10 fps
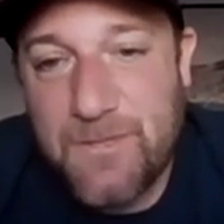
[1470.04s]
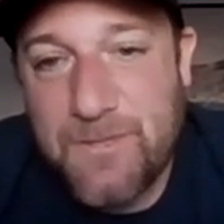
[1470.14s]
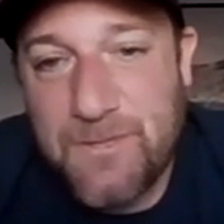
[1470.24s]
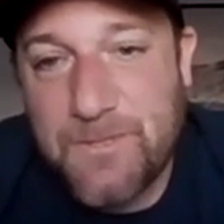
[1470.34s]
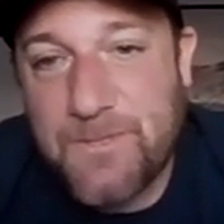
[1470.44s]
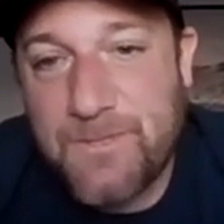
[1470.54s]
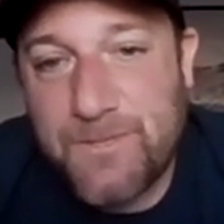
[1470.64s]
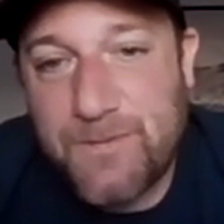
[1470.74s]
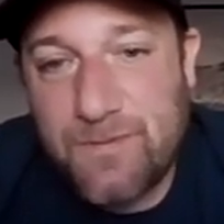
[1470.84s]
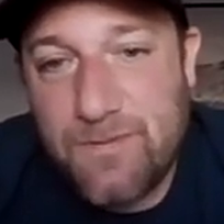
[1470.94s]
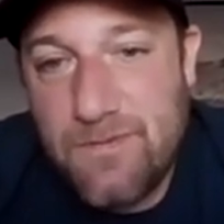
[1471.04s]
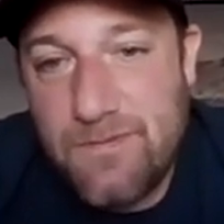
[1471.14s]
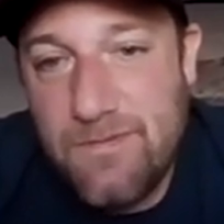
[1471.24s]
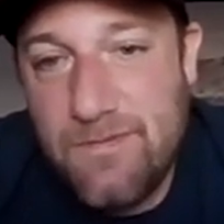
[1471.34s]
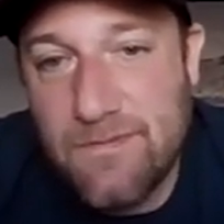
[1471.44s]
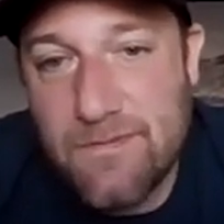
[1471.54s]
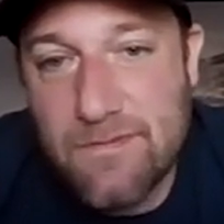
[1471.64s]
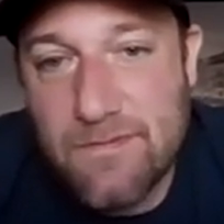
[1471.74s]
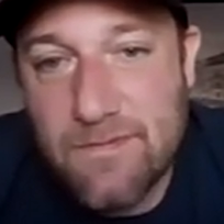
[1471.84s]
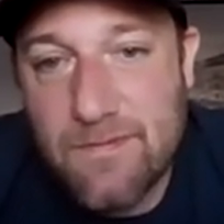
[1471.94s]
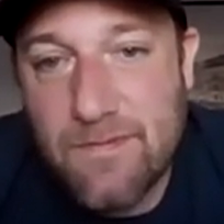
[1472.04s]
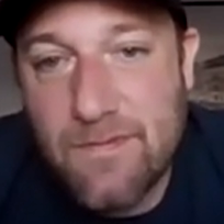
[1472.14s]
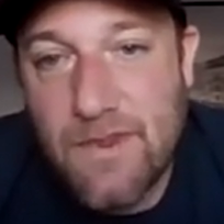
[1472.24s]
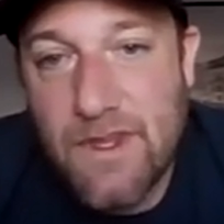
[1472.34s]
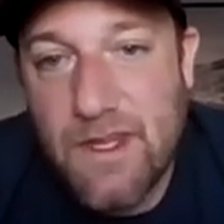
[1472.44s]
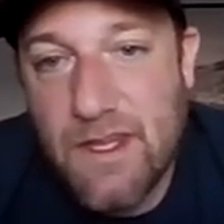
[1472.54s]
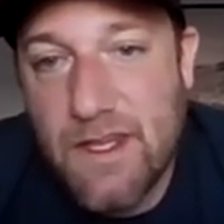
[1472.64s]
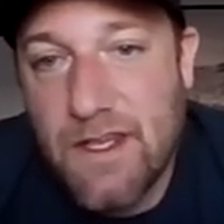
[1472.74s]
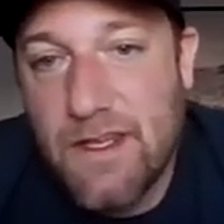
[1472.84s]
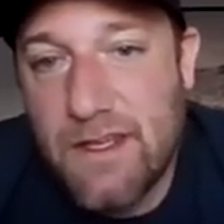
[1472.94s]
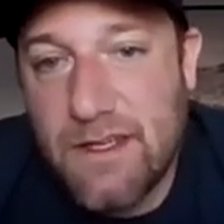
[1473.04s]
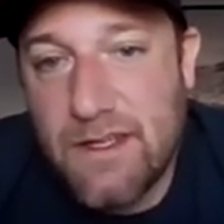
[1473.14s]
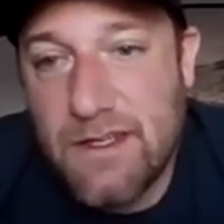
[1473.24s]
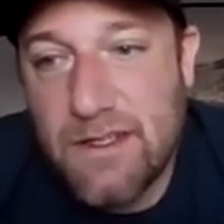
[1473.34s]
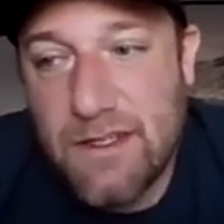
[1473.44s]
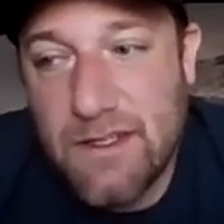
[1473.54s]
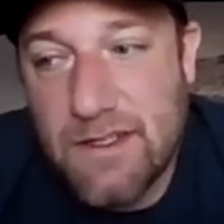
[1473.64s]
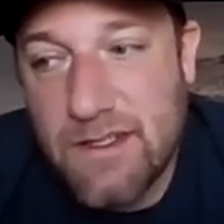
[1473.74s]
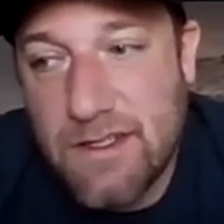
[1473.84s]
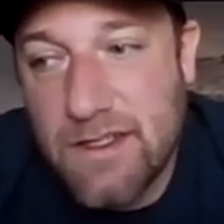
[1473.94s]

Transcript: No words are spoken by the person on screen.